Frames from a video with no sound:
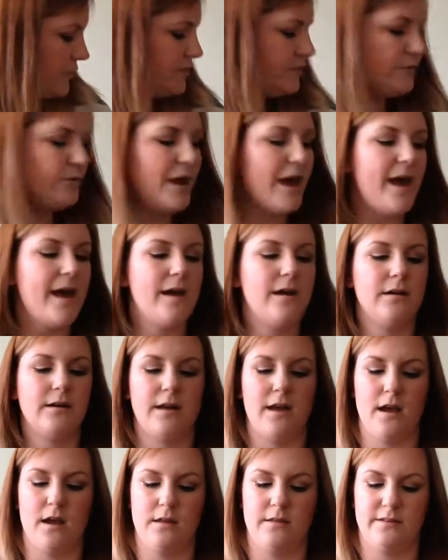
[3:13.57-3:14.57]
on to hair
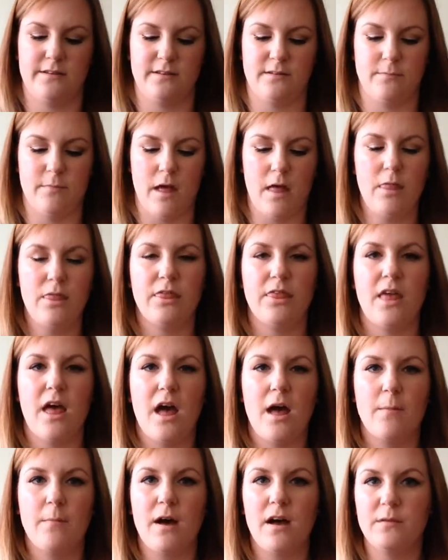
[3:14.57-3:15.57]
care this month,
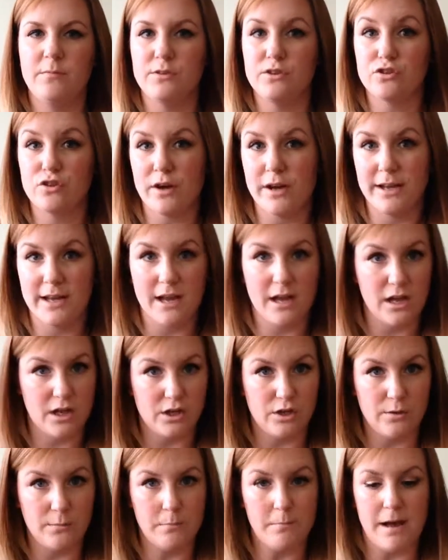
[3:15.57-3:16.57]
I've been trying out a
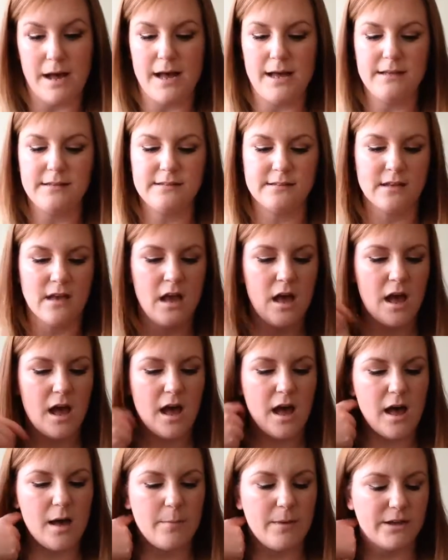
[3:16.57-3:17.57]
new mask.
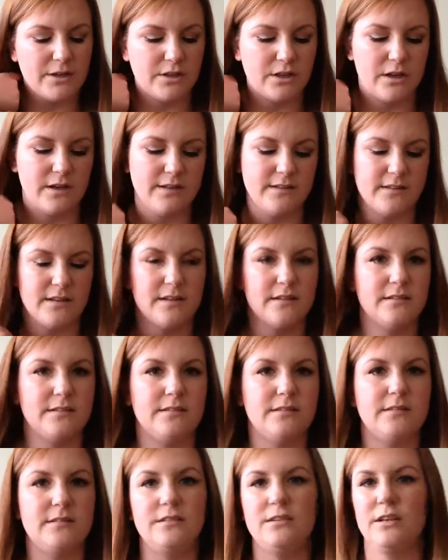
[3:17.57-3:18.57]
As you guys know,
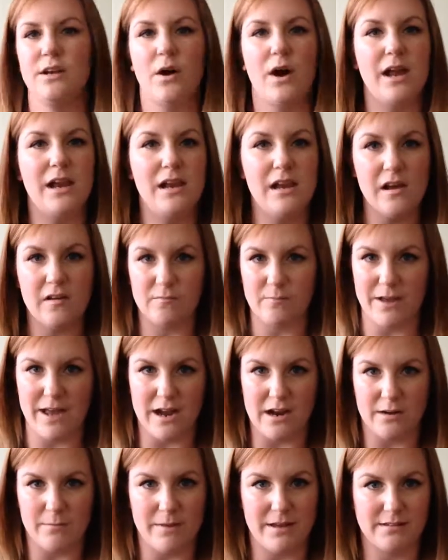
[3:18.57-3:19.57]
you know, I love my
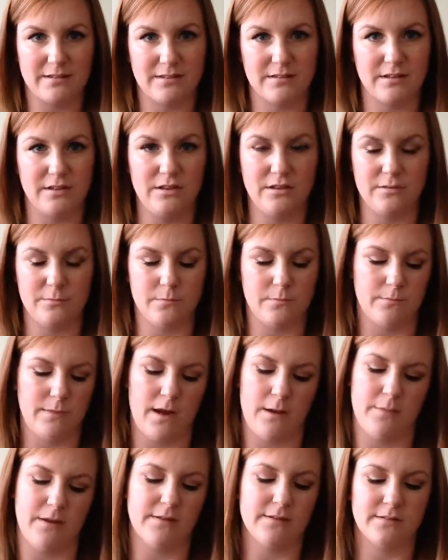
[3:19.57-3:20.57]
hair masks. I use
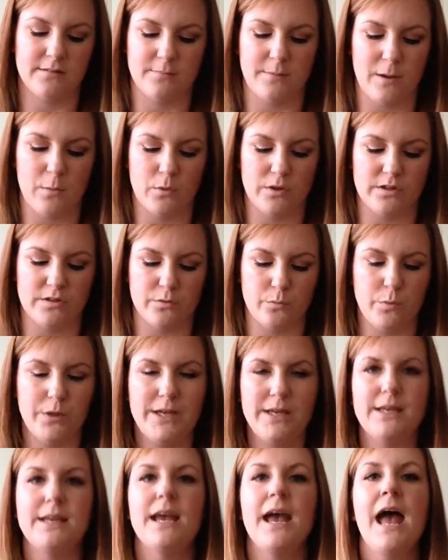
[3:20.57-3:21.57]
hair masks about once a
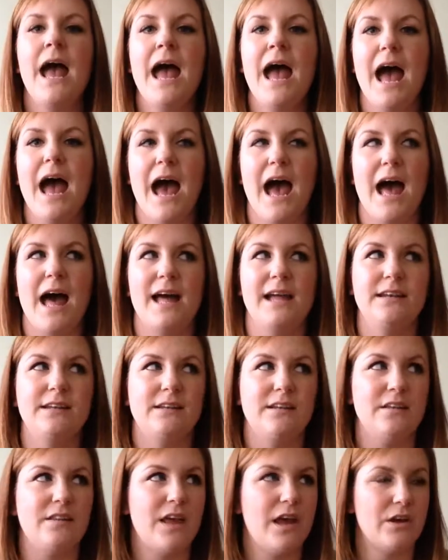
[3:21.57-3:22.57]
week,
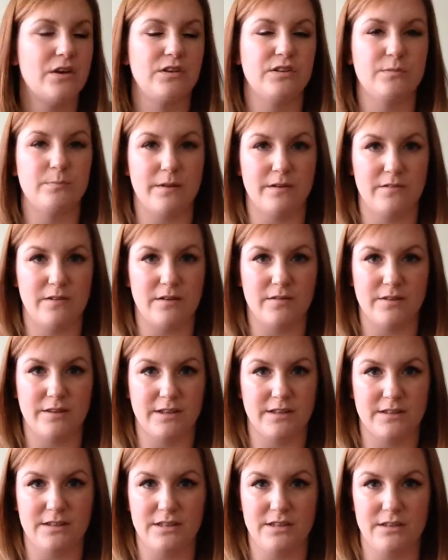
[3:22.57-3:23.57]
and they are just my favourite
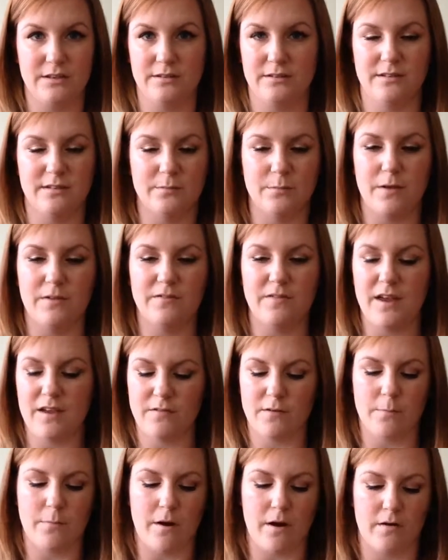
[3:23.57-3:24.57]
thing to use. It's my
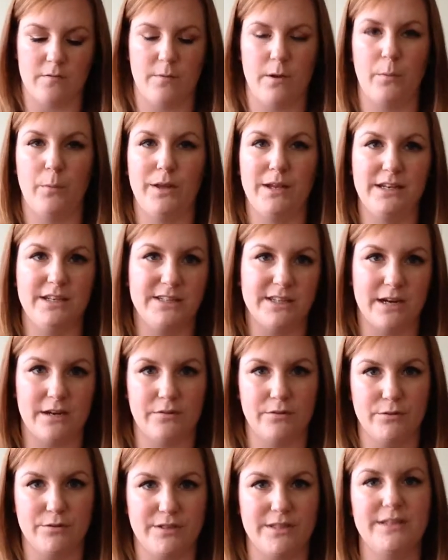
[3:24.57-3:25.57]
favourite part of my weekly
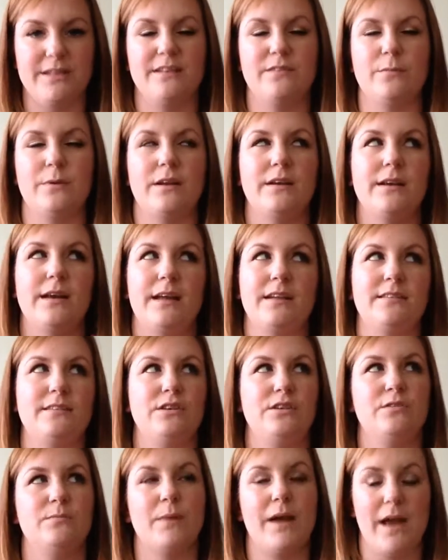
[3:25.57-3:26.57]
shower routine is when I get
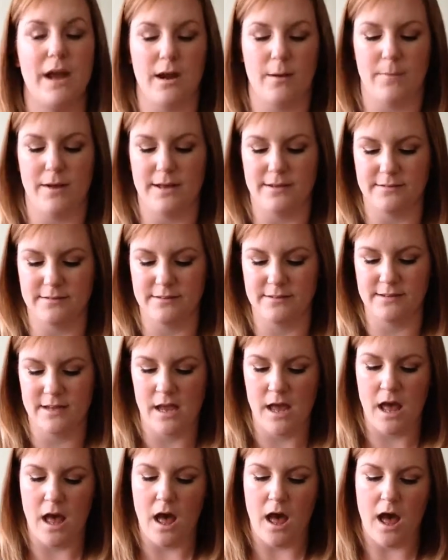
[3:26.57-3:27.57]
to use my hair masks.
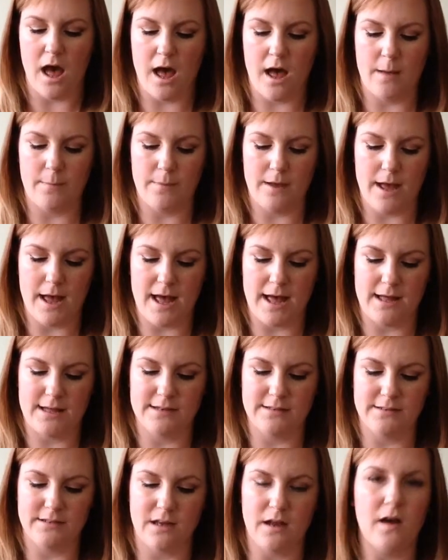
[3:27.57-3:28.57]

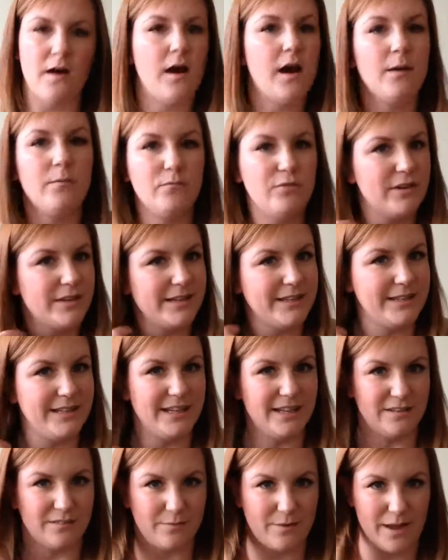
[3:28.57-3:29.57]
And I'm really in
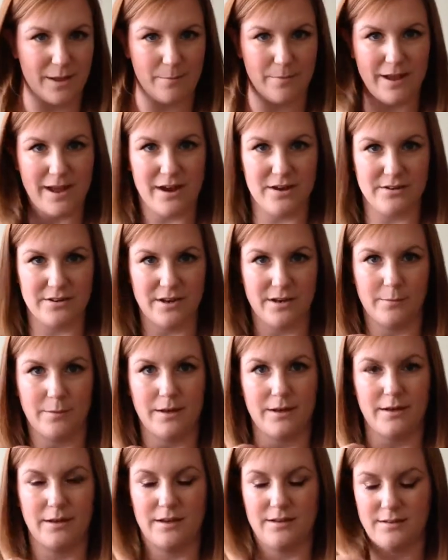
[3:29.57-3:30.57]
need of getting my hair done and
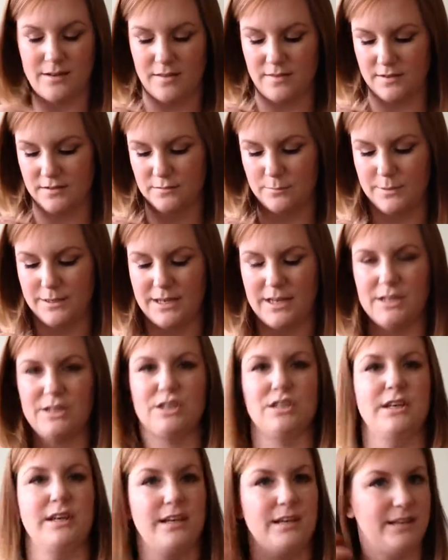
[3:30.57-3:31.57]
getting it done this week
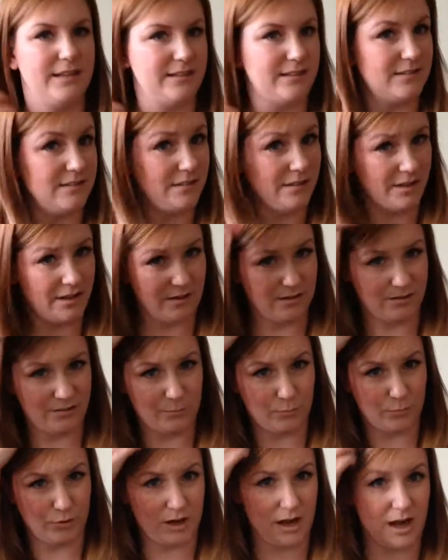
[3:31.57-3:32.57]
actually. It needs, you know,
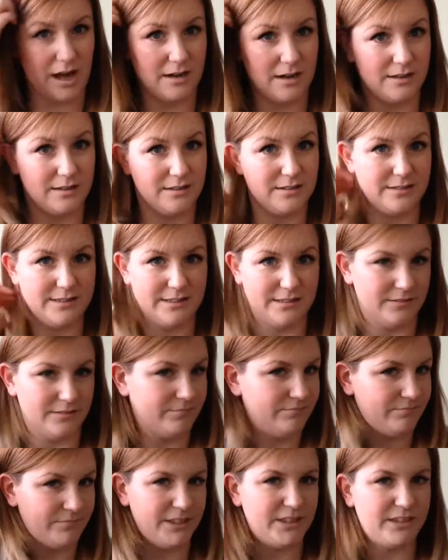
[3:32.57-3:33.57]
some more colour and
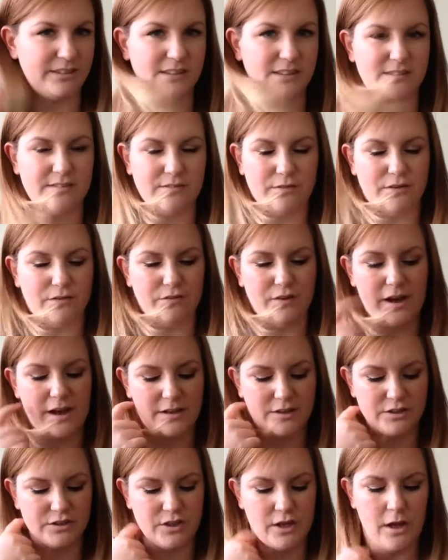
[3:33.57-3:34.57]
it just needs a
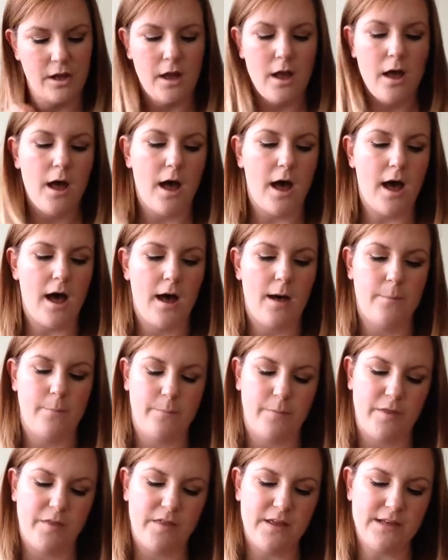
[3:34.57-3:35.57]
refresh.
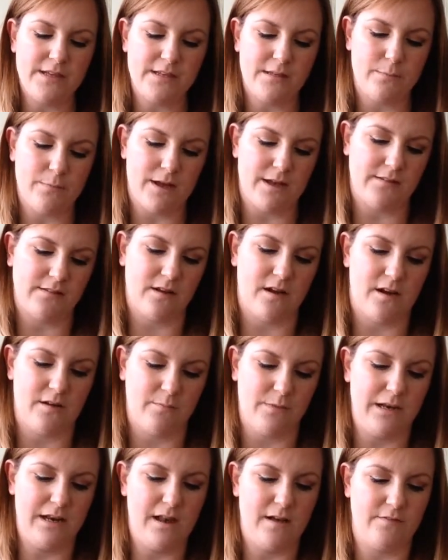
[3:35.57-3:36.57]
But this mask
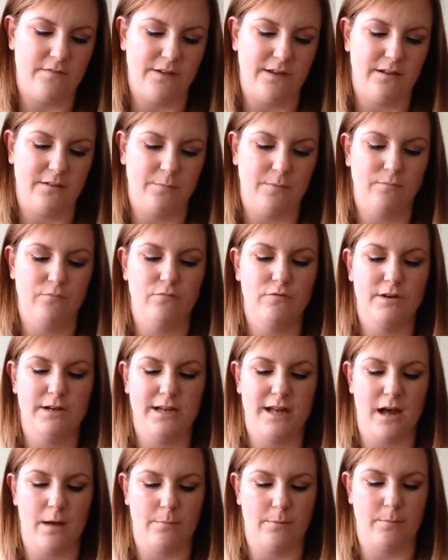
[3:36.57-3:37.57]
I've been loving. It's been really
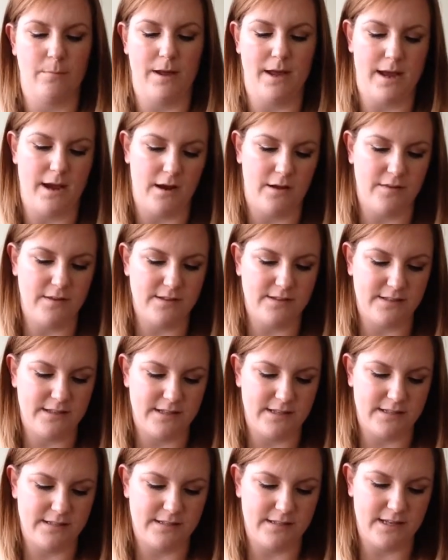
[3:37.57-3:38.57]
helping my hair. This
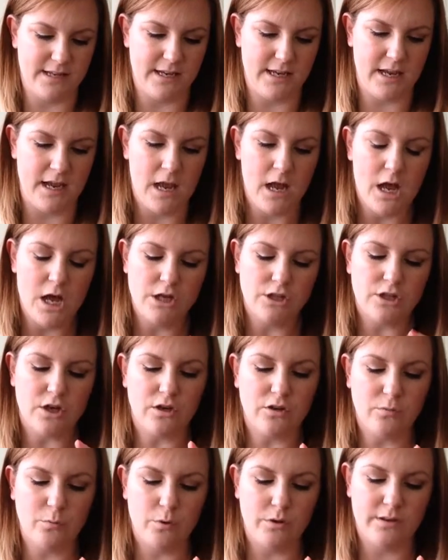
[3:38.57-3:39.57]
is the
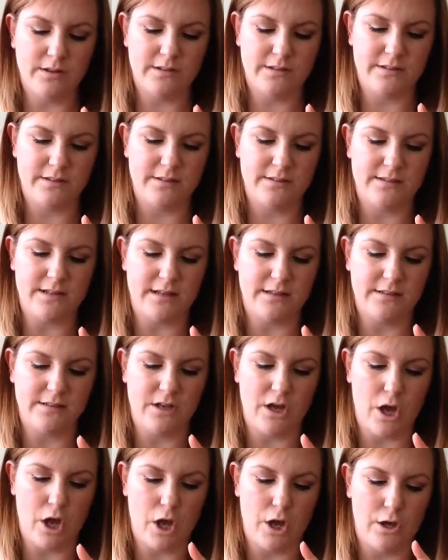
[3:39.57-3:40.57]
Charles Worthington Salon
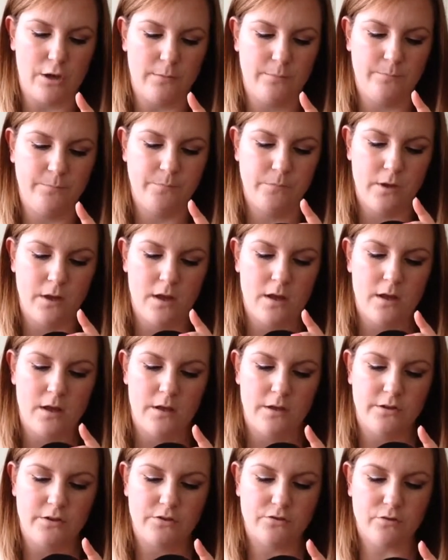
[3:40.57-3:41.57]
at Home
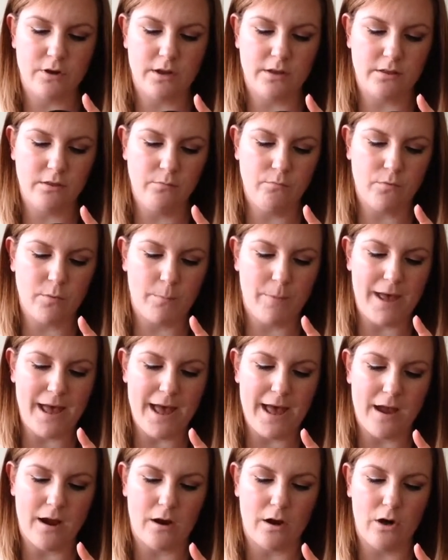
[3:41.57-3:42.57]
Strength and
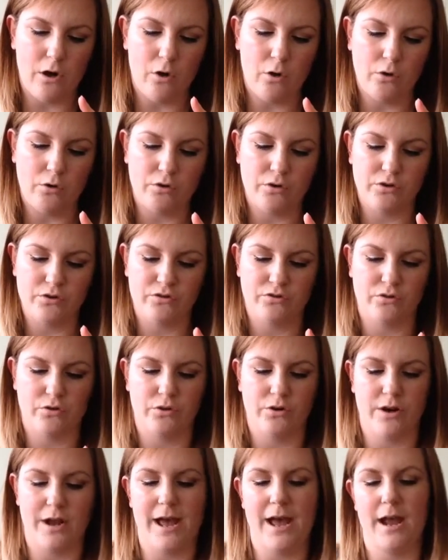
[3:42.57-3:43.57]
Repair Longer and
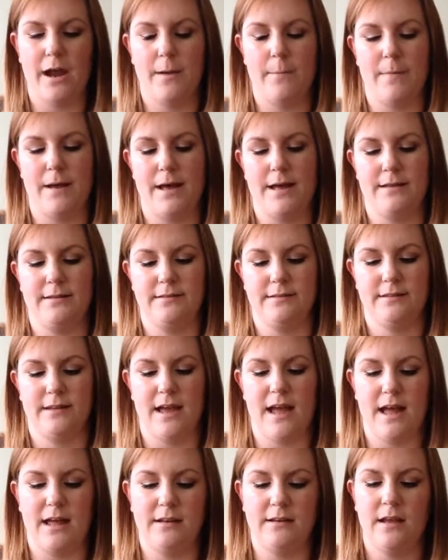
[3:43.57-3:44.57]
Stronger Hair Mask,
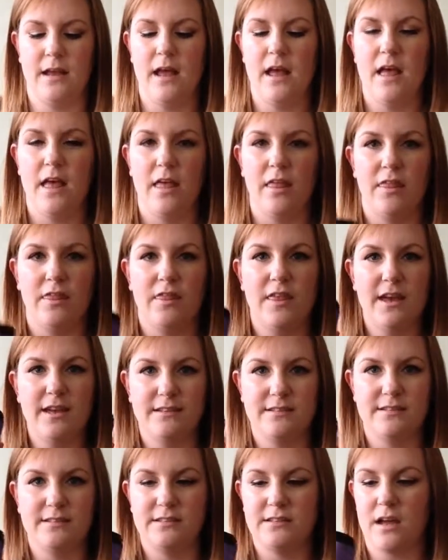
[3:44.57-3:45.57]
and
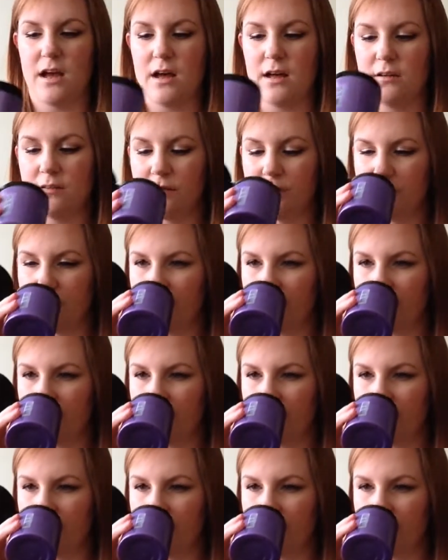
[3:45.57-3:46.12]
this stuff